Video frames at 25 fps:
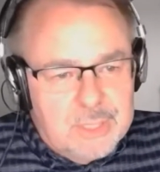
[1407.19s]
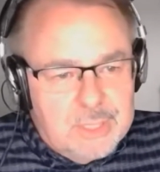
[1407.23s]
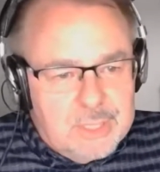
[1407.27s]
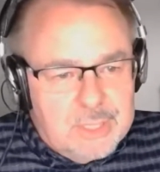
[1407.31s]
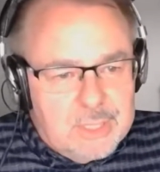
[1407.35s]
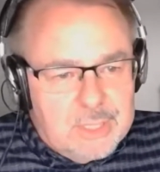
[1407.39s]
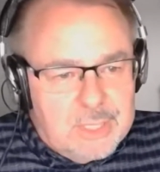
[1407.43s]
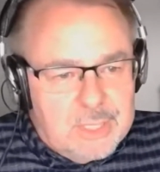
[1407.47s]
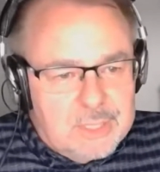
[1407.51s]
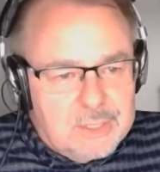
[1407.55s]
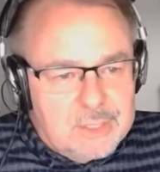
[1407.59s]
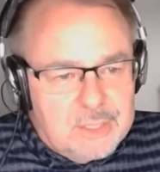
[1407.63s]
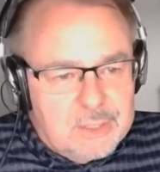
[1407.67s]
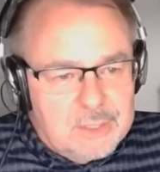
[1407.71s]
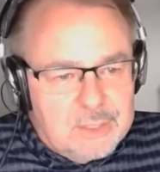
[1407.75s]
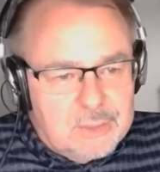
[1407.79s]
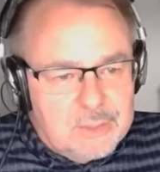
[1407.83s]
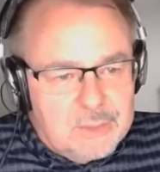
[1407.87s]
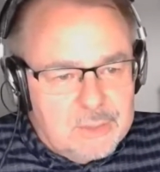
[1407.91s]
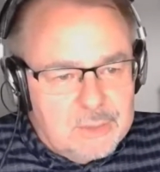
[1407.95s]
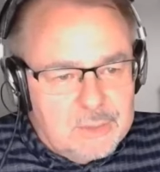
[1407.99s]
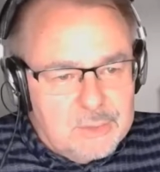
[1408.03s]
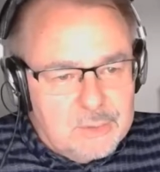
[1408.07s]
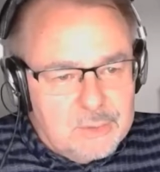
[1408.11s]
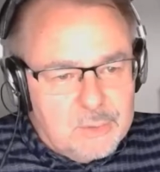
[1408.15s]
Yeah. And
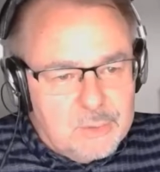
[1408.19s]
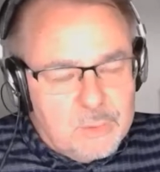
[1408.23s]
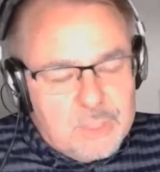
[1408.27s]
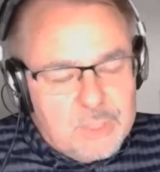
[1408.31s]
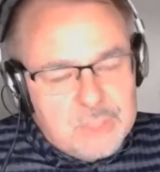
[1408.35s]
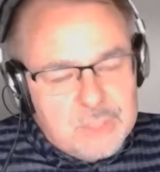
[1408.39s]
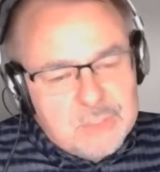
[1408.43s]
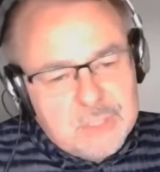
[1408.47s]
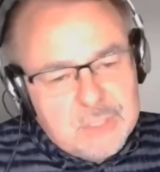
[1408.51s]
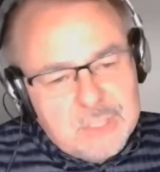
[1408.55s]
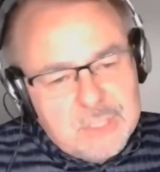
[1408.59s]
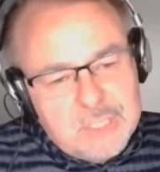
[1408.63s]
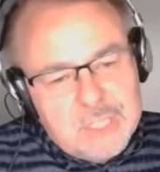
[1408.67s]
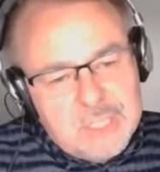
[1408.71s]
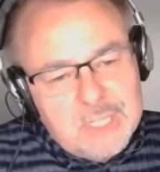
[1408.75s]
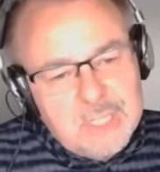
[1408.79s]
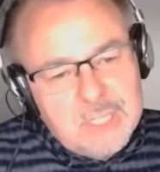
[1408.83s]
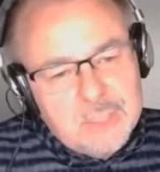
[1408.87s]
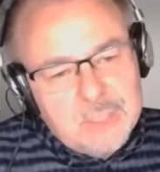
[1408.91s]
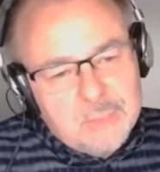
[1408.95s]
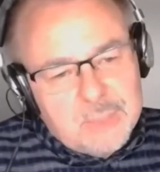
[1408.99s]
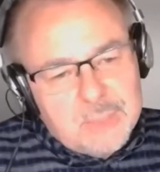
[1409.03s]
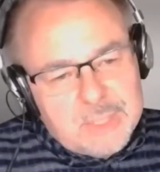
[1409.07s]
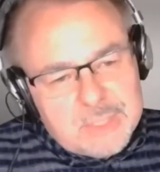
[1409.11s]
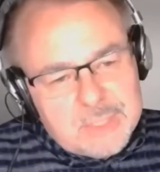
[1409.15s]
the question
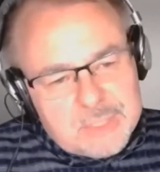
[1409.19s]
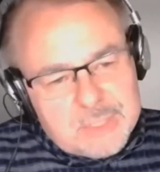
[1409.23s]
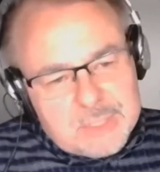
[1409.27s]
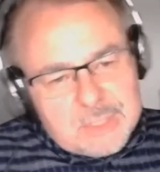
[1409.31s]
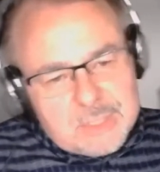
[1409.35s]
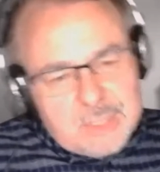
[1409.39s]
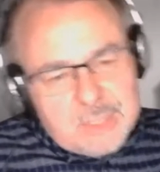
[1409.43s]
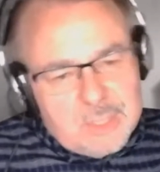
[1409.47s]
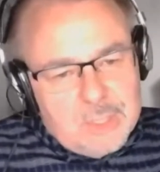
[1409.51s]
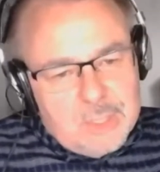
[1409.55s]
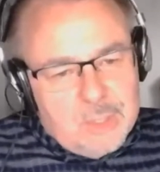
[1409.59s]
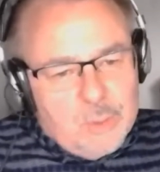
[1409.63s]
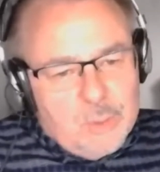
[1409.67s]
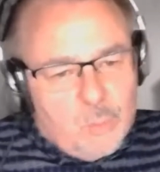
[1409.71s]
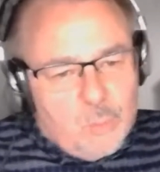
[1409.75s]
here is,